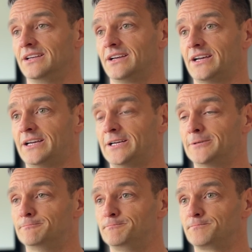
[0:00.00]

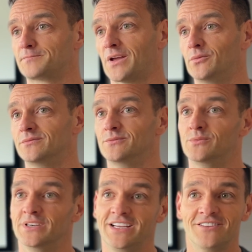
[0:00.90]

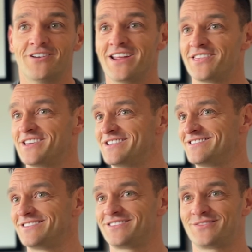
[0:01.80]
We'll eat the right
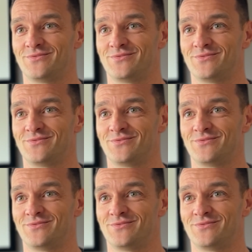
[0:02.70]
things.